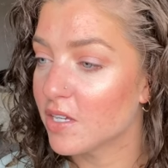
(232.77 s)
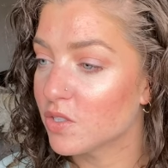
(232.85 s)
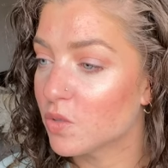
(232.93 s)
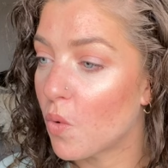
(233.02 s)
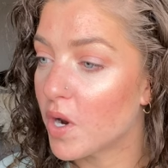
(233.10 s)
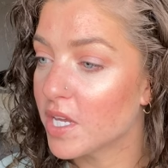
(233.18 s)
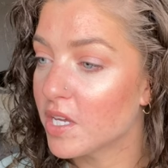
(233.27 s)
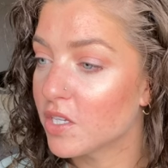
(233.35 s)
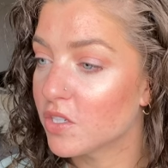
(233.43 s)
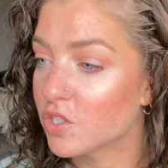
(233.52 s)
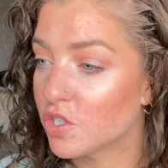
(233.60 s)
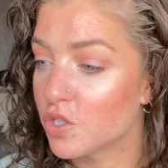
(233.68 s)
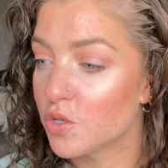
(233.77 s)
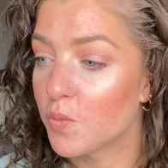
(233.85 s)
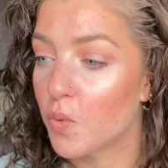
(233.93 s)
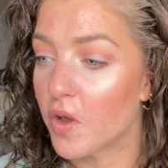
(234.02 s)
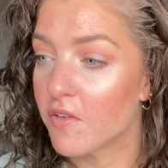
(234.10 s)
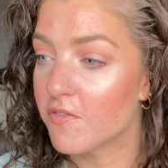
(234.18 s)
twenty-two
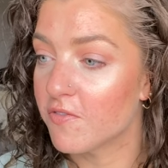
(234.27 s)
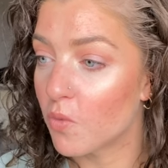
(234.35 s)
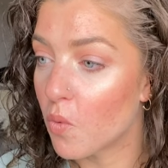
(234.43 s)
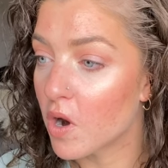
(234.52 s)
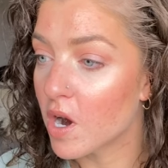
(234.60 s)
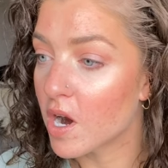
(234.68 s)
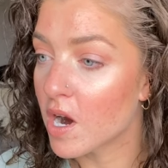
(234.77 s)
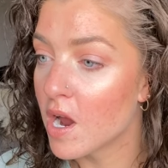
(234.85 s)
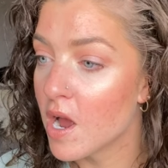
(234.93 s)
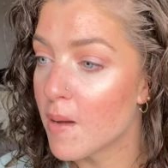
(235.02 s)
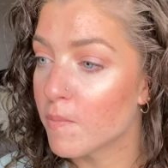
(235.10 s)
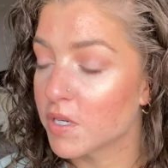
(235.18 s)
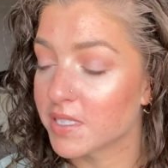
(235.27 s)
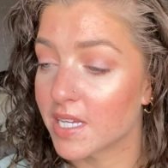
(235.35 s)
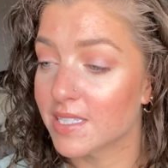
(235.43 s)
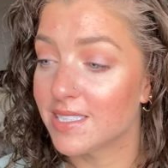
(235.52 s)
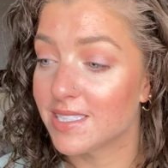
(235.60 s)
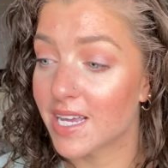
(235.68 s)
point four
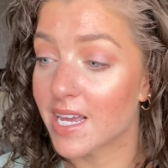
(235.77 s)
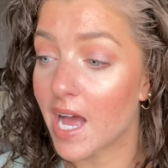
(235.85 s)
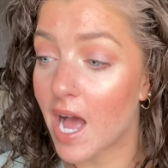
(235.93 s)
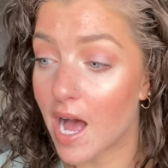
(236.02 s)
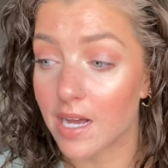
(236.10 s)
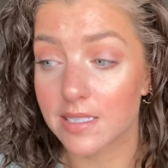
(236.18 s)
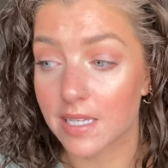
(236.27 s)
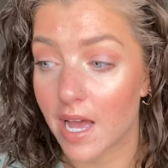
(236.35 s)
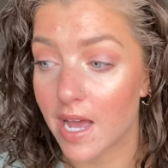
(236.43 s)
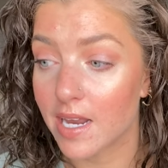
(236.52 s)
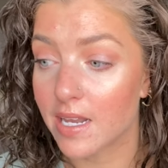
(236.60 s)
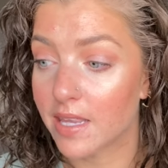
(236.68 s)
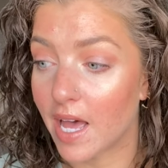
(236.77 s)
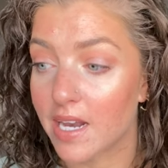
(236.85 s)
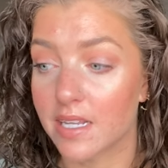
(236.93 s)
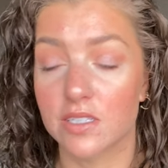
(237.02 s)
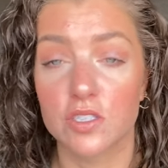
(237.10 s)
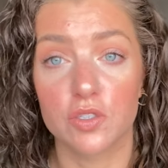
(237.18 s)
percent uh, zinc oxide.
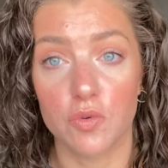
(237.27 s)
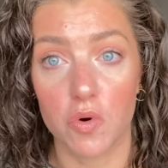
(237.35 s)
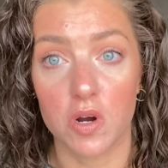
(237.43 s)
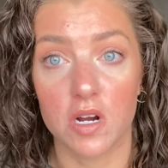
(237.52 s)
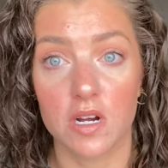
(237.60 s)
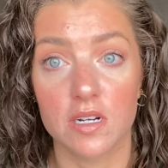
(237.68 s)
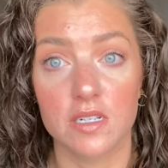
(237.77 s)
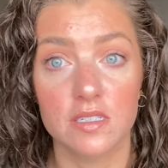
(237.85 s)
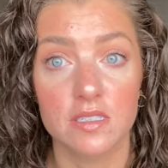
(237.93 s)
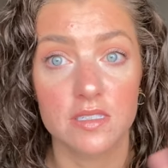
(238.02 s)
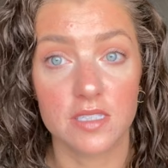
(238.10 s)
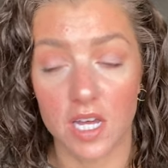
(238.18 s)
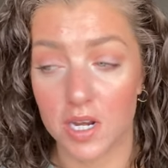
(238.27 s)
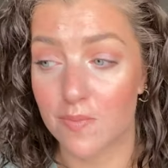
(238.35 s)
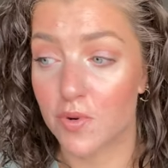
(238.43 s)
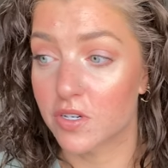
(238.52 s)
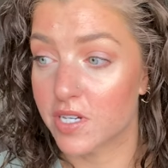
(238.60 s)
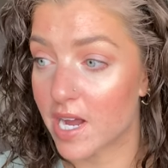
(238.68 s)
That is your sun
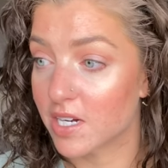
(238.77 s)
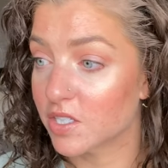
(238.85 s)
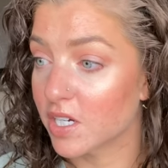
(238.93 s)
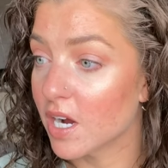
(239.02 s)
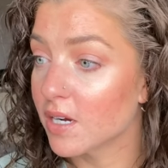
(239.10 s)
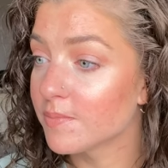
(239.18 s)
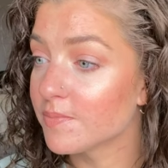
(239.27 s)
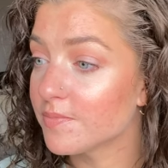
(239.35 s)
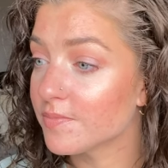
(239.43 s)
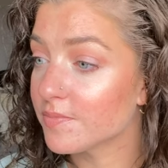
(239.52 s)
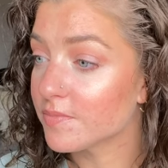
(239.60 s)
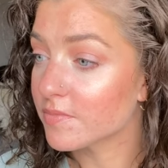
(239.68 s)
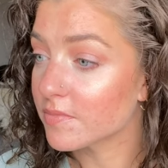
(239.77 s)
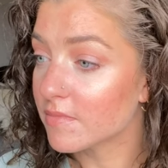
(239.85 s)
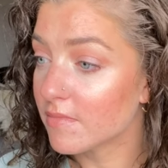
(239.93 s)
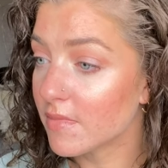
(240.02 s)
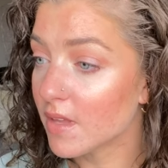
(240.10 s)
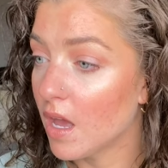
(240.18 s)
protector.
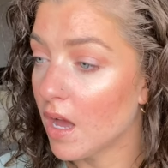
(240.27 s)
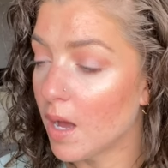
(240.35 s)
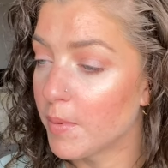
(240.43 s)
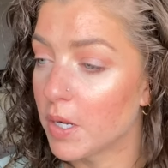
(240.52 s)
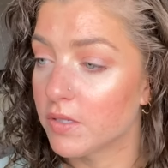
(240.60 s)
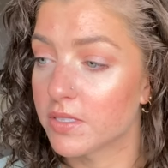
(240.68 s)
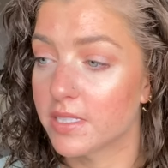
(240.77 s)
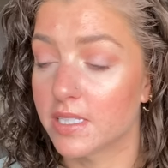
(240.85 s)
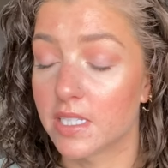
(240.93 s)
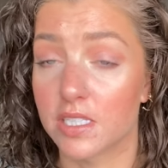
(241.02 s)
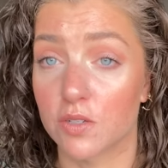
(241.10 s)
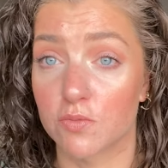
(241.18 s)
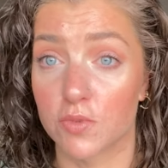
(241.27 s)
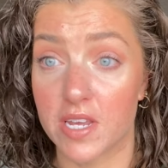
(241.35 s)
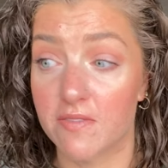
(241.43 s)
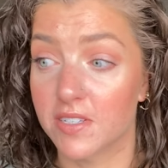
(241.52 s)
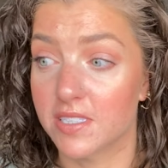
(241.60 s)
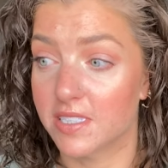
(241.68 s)
Um, it also says it's a
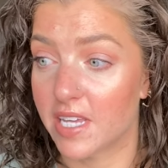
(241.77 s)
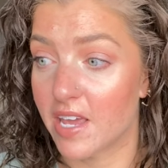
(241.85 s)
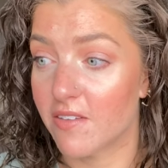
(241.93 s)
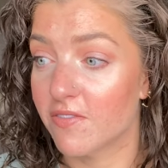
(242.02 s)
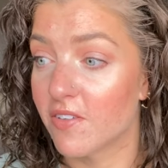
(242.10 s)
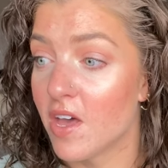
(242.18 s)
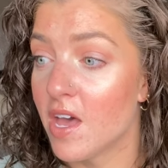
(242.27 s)
reef safe